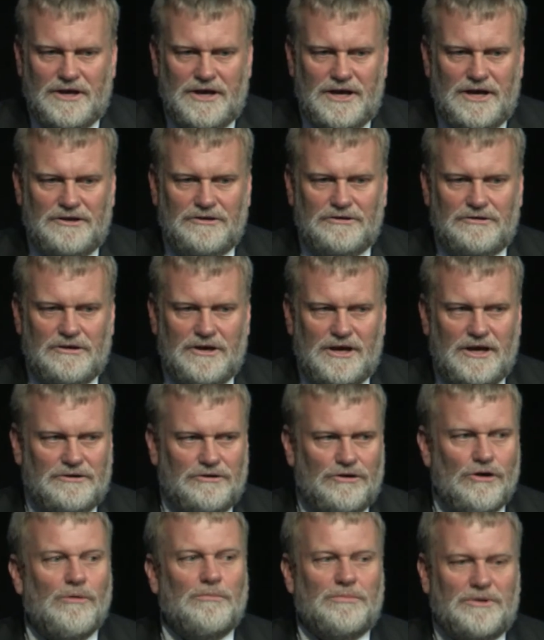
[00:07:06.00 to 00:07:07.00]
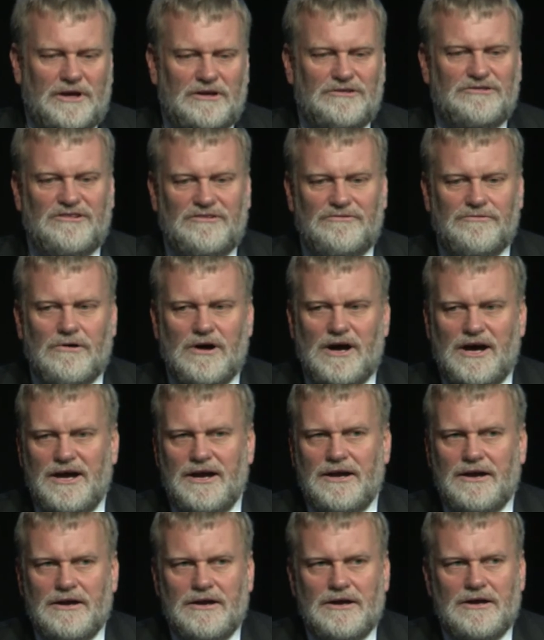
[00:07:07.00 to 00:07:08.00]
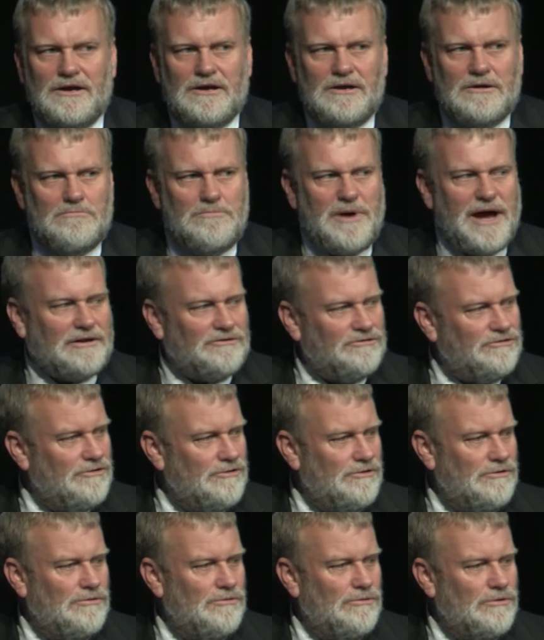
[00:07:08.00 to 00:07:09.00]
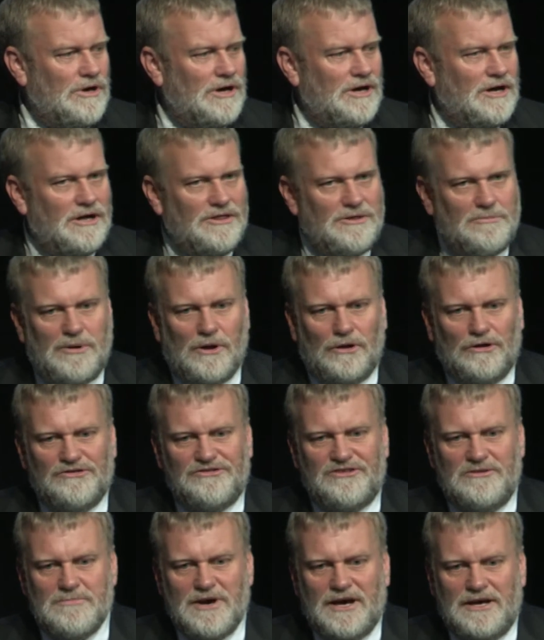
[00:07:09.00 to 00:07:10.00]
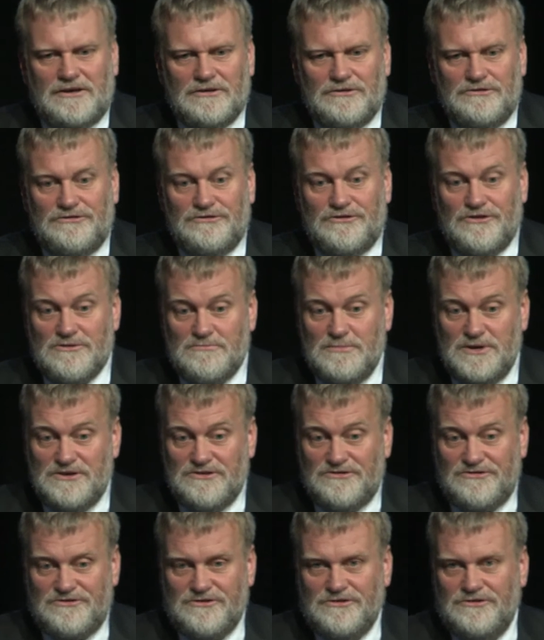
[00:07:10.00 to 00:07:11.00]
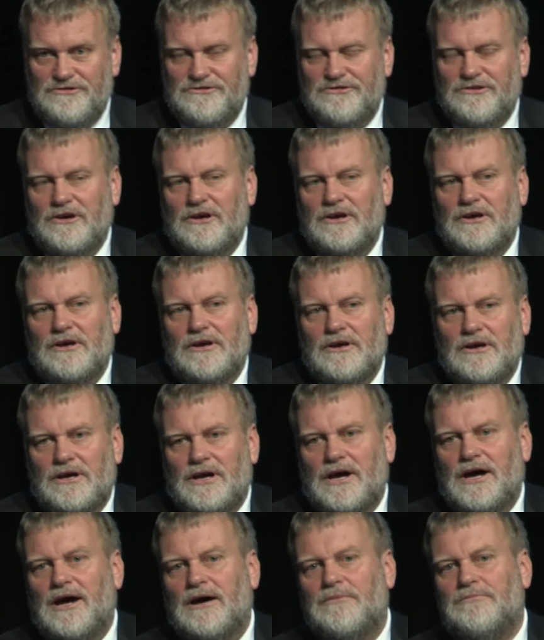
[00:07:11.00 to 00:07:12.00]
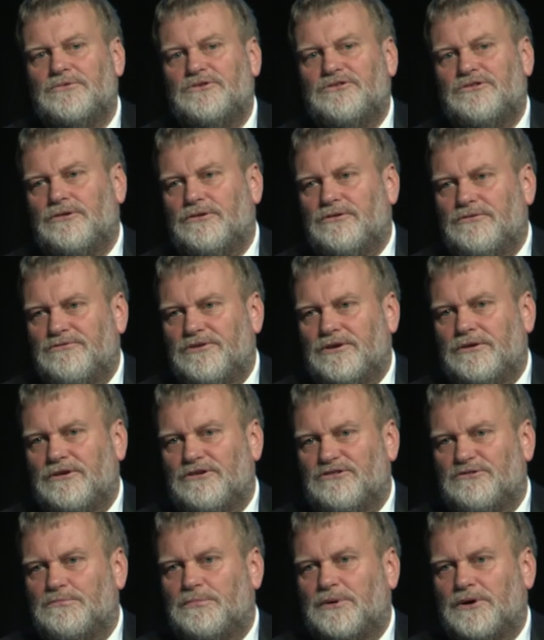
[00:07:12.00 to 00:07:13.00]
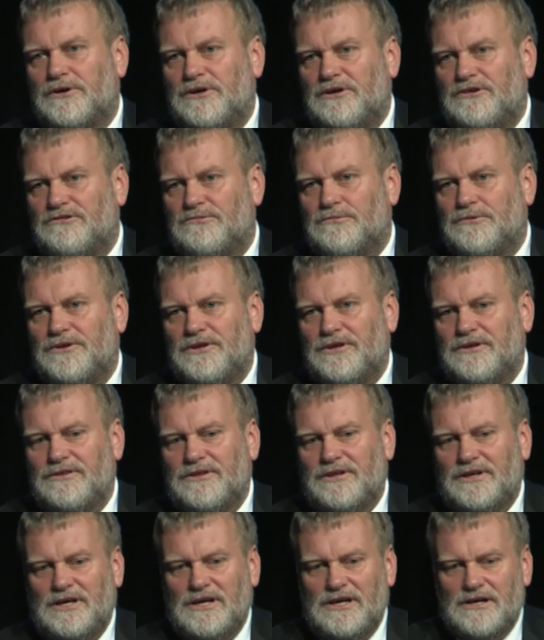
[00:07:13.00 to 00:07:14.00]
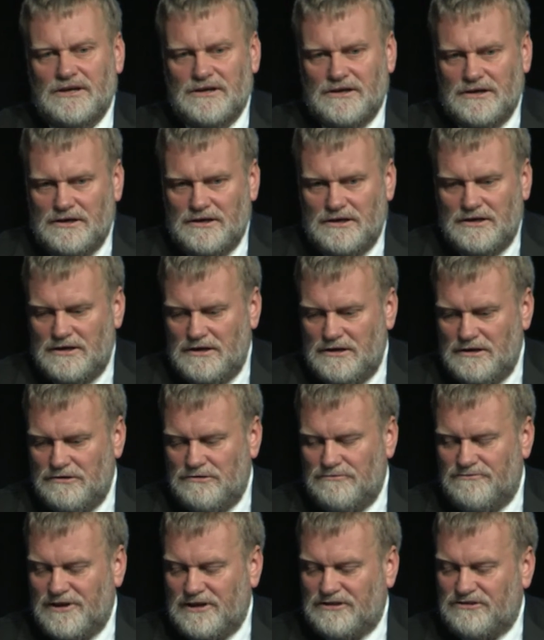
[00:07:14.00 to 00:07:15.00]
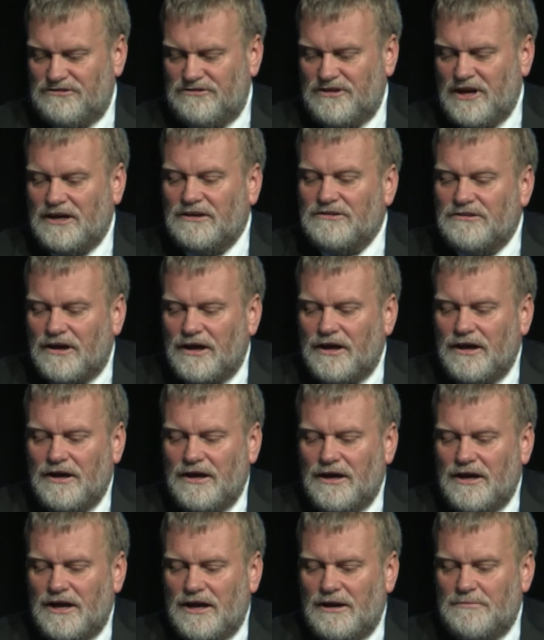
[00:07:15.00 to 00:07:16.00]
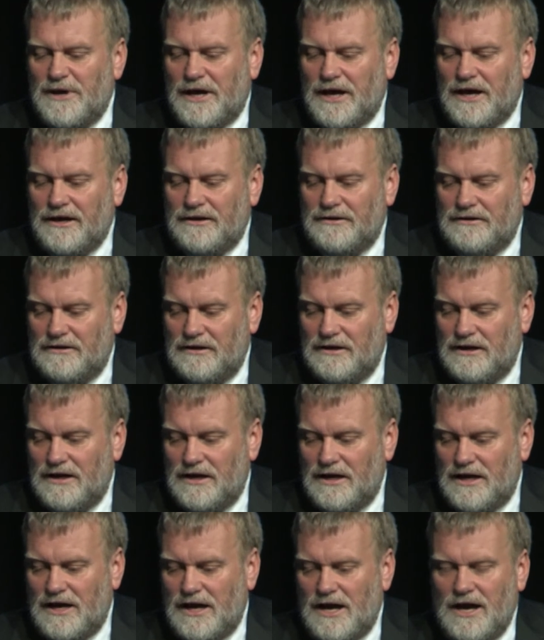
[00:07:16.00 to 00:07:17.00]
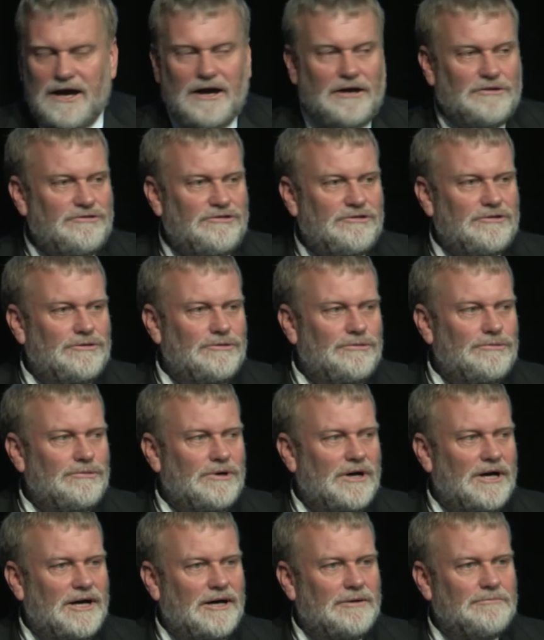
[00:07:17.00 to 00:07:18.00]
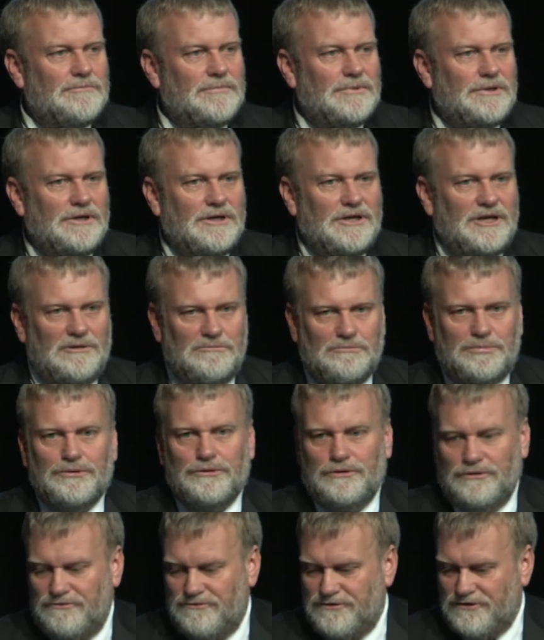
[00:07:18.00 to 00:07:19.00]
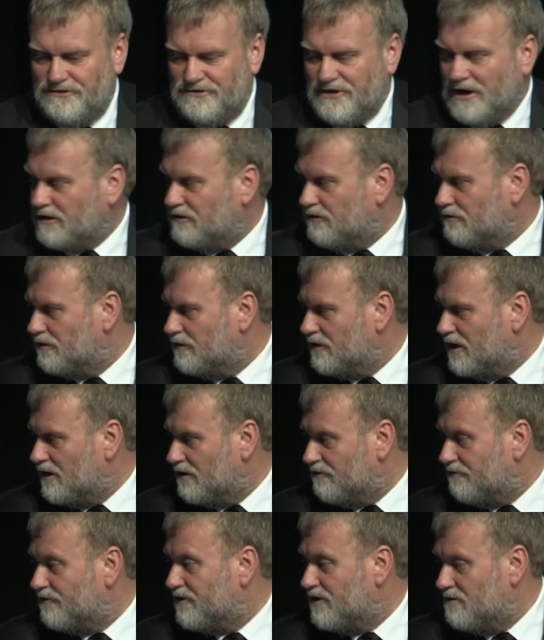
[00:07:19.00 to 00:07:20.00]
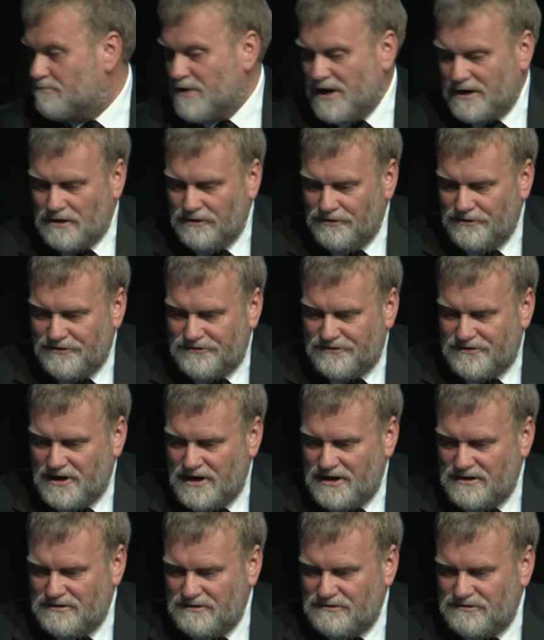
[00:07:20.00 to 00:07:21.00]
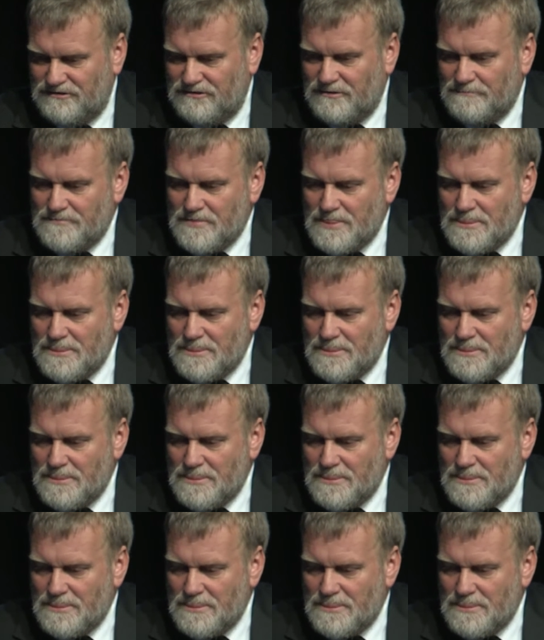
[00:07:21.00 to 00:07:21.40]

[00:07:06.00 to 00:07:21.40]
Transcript: and comprehensive way back to the policymakers, to the ministers, to various bodies within the vet sector about how to improve the sector and how to feedback on the standards.